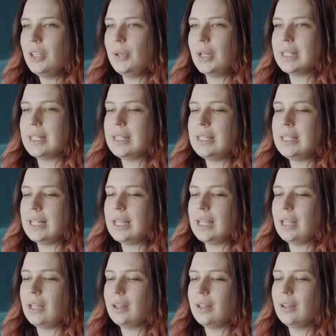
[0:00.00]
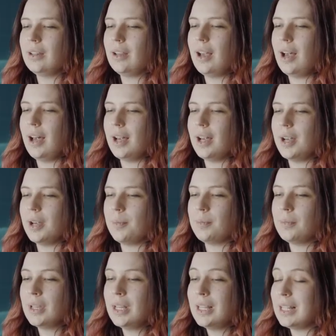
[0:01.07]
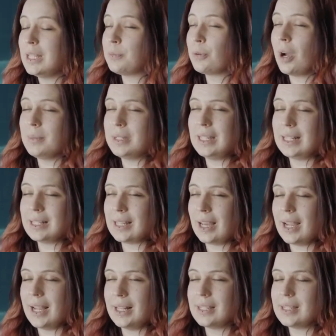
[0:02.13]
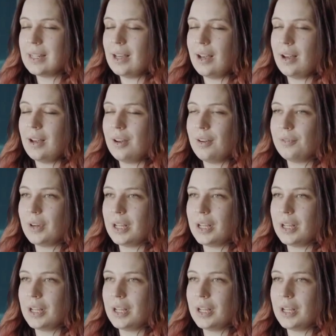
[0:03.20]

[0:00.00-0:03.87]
You get to see um, these promising signs of